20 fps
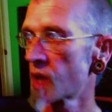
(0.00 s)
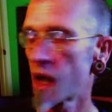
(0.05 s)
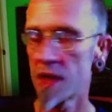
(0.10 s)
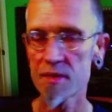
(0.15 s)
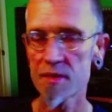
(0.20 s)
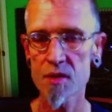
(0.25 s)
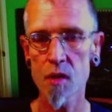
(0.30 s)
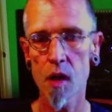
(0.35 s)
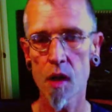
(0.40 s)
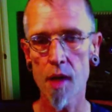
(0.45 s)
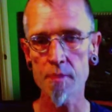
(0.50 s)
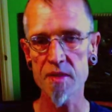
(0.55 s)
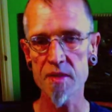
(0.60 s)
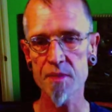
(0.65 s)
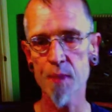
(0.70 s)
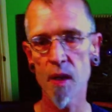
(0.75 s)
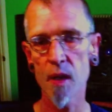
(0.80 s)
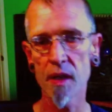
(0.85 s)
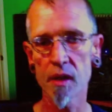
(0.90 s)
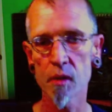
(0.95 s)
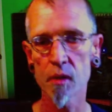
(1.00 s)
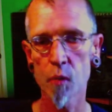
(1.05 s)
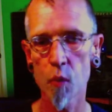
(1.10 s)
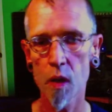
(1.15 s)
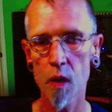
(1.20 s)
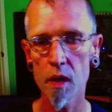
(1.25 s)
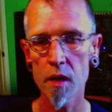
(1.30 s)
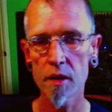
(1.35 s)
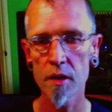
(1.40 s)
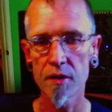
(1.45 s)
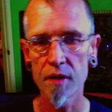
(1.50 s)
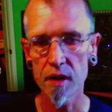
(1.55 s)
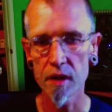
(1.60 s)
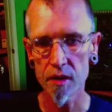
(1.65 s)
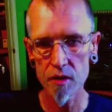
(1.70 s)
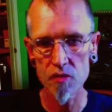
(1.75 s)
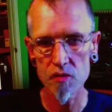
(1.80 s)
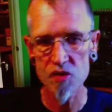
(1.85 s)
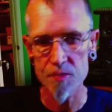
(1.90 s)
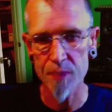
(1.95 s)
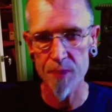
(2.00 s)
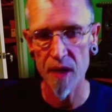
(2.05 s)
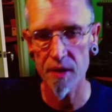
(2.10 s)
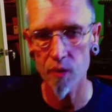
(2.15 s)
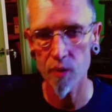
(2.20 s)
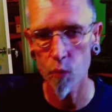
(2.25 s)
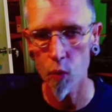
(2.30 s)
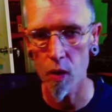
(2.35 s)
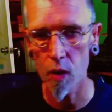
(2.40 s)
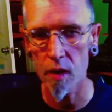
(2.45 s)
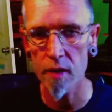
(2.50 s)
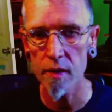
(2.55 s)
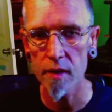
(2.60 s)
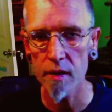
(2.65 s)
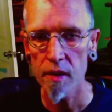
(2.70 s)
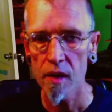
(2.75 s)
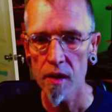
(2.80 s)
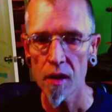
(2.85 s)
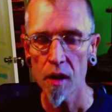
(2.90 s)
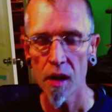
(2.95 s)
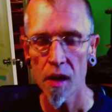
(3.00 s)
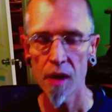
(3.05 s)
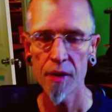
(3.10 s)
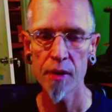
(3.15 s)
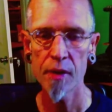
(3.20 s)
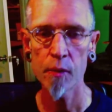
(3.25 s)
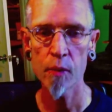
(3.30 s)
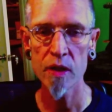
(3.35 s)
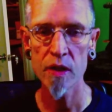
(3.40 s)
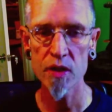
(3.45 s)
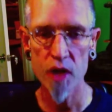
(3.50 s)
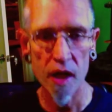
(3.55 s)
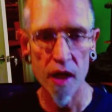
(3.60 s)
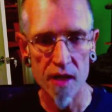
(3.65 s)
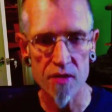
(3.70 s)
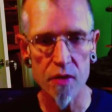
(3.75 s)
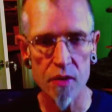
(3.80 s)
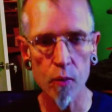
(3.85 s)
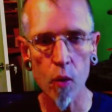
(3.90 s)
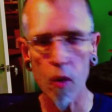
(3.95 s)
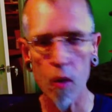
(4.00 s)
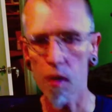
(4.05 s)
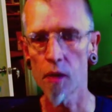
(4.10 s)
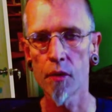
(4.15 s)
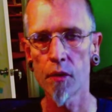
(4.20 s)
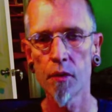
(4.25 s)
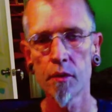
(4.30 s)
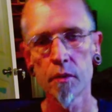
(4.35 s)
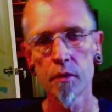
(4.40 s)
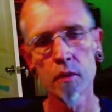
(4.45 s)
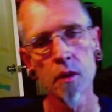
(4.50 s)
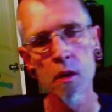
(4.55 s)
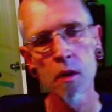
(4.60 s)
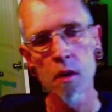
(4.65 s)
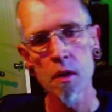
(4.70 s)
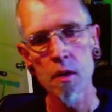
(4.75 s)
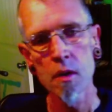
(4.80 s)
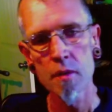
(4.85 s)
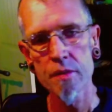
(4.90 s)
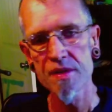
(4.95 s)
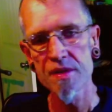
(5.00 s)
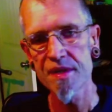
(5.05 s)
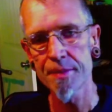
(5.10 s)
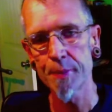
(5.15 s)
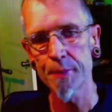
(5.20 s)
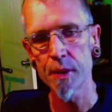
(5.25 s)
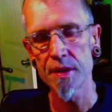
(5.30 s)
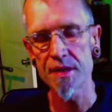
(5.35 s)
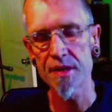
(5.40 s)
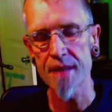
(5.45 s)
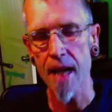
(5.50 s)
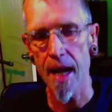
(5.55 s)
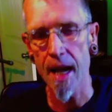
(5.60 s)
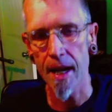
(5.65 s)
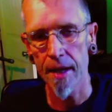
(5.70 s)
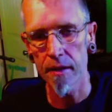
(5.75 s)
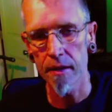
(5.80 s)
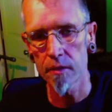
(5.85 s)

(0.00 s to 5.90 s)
so I'm spreading the word, and then you spread the word, and then we change the world. Simple as that.